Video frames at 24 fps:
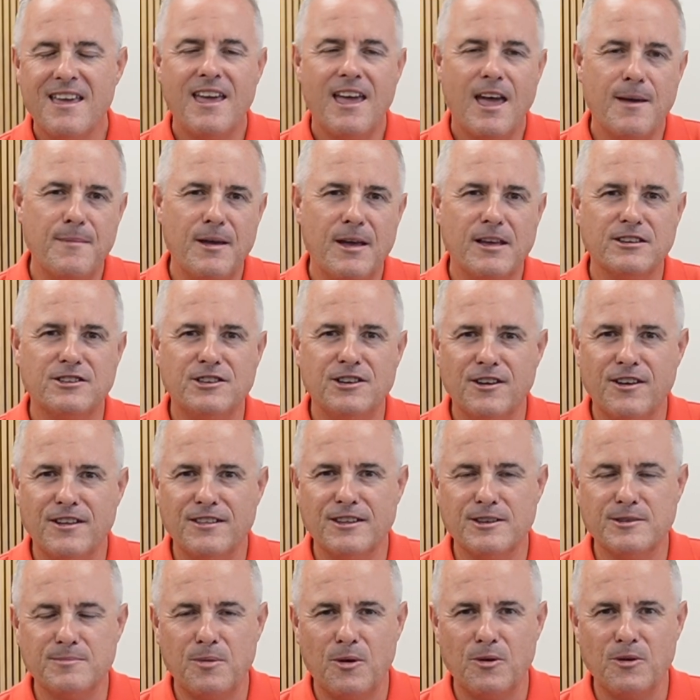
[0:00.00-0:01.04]
how about sharing
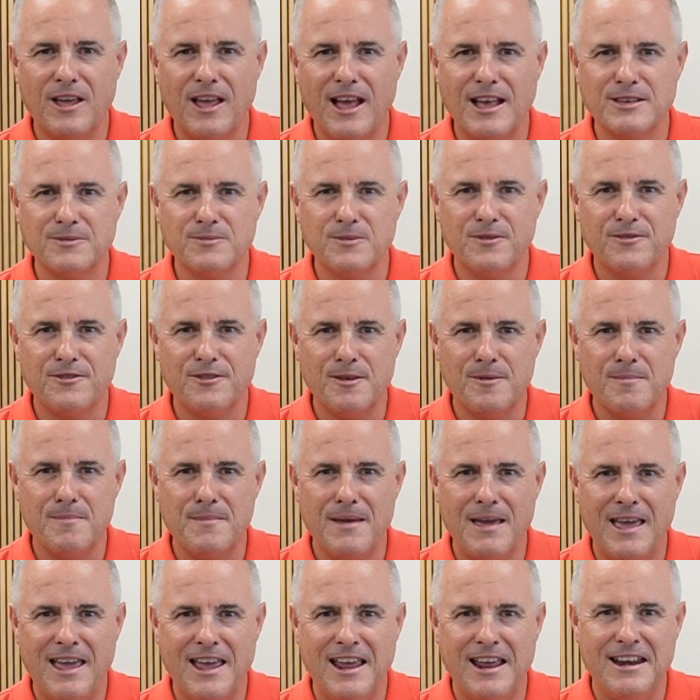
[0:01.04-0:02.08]
this podcast with
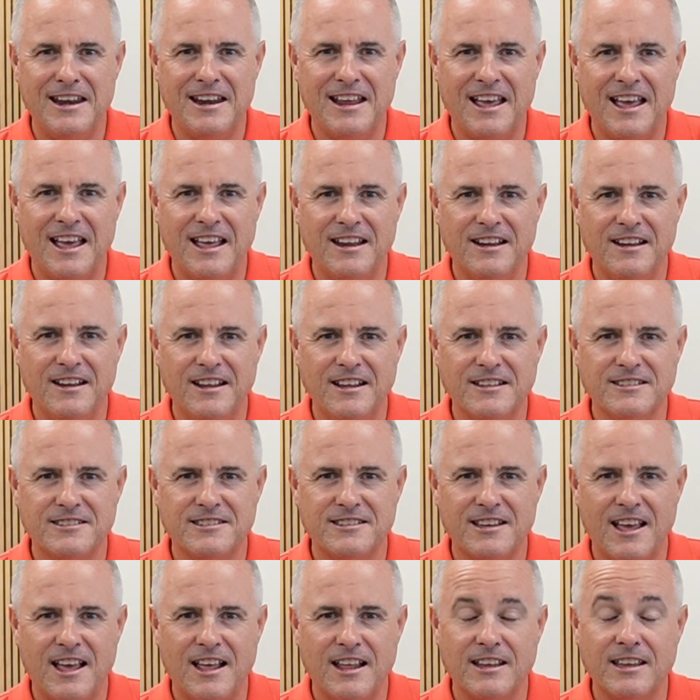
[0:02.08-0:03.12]
them and
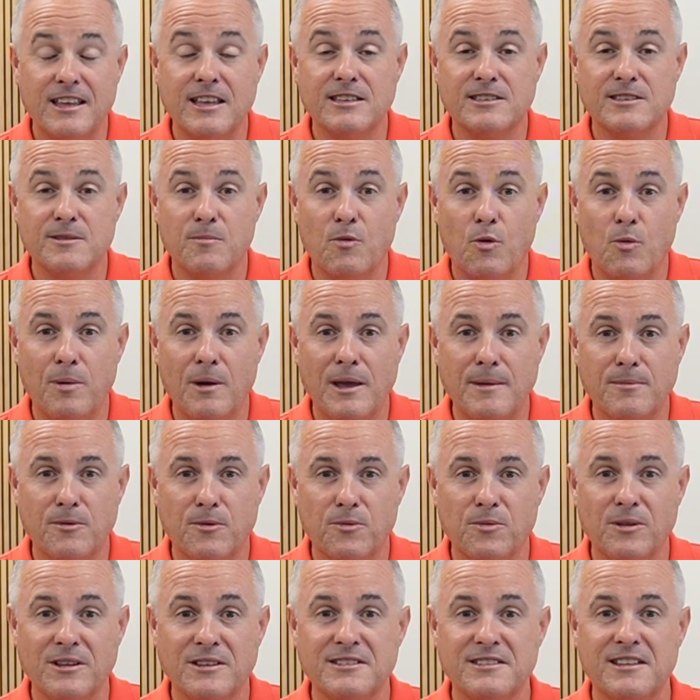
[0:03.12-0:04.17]
let's get some more
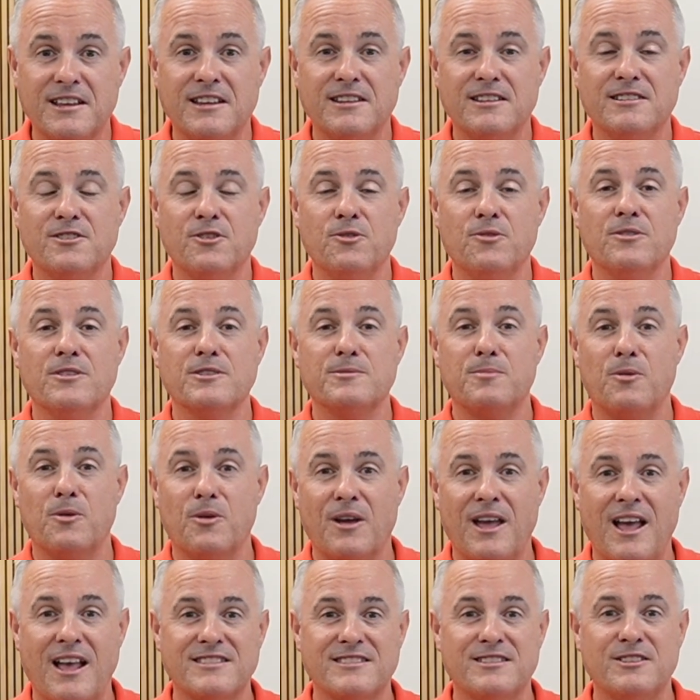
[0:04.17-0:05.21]
people listening to this
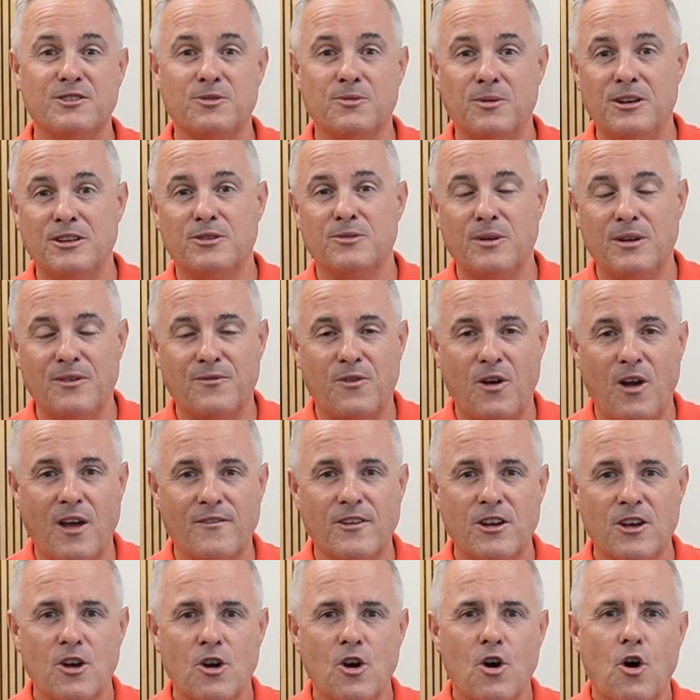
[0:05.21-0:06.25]
podcast in 2025.
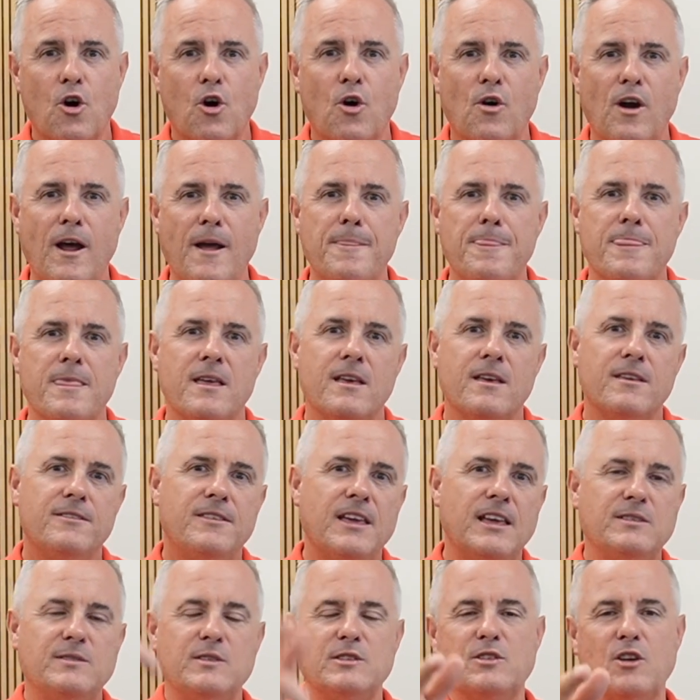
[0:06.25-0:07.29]
All right.
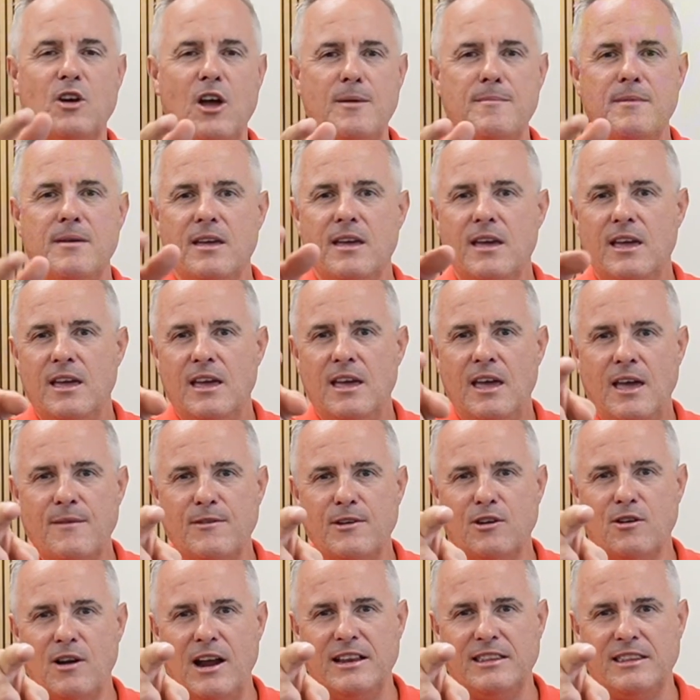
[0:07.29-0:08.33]
Thanks for your time. Have
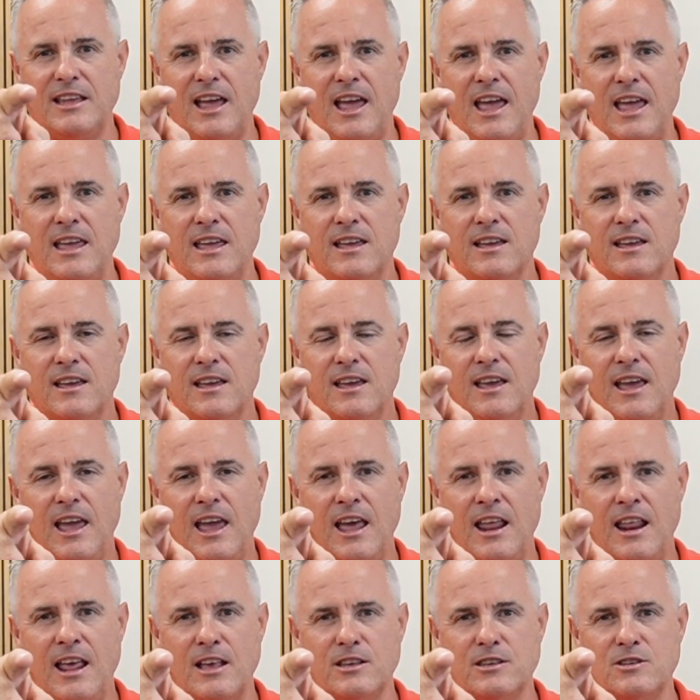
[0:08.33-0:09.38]
a great day.
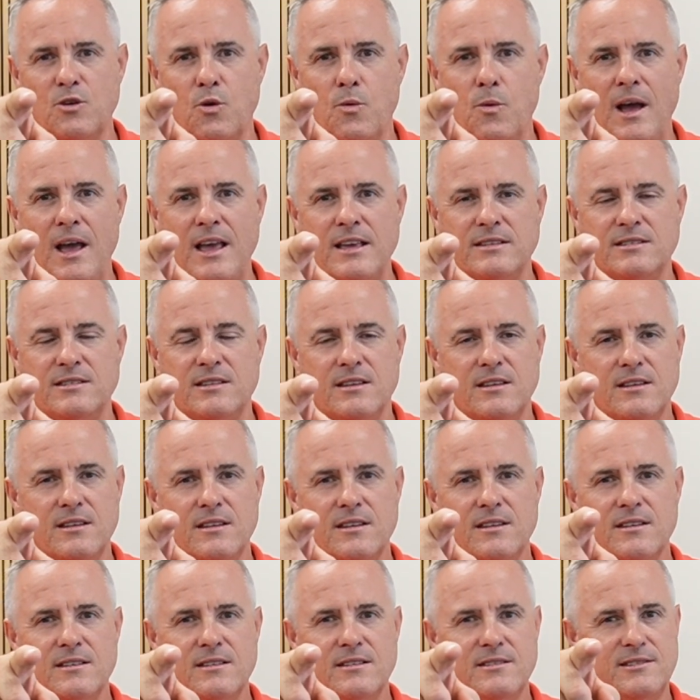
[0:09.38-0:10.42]
And as always,
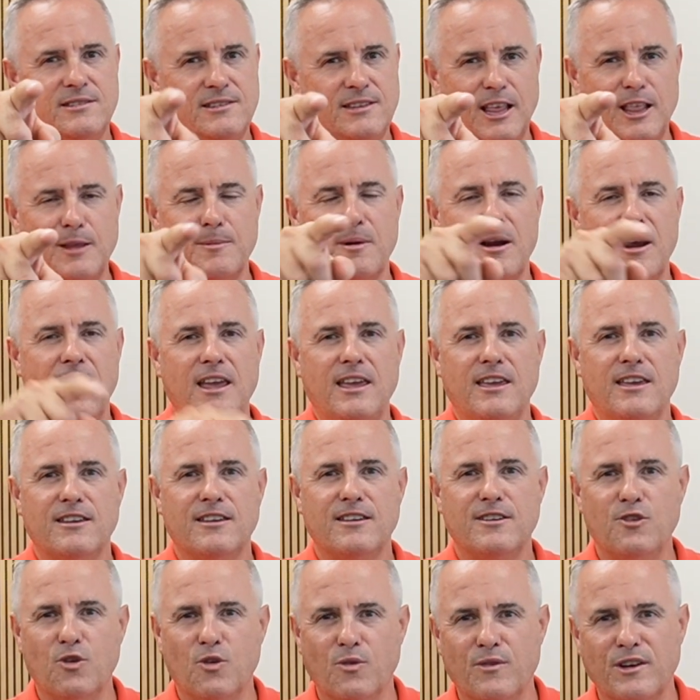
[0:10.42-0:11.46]
celebrate
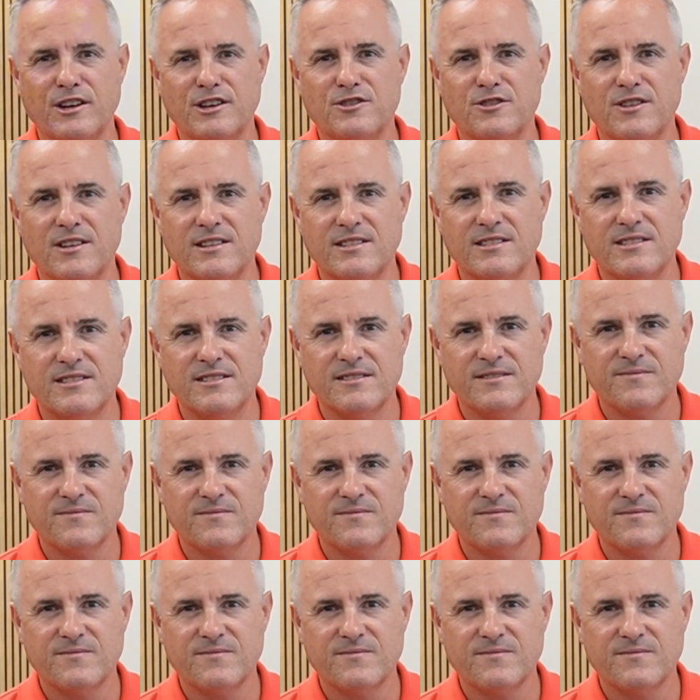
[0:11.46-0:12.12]
your victories.